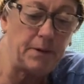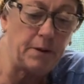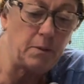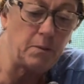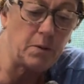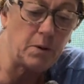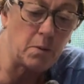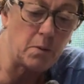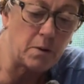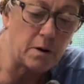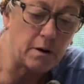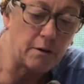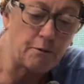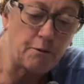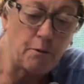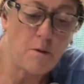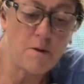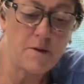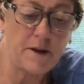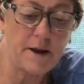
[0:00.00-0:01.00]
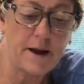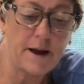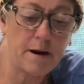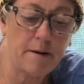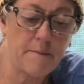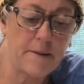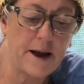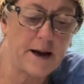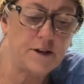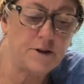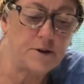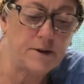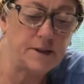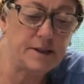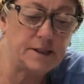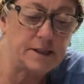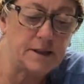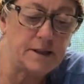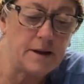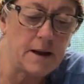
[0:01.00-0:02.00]
will work for the air
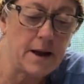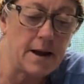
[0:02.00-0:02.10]
mattress.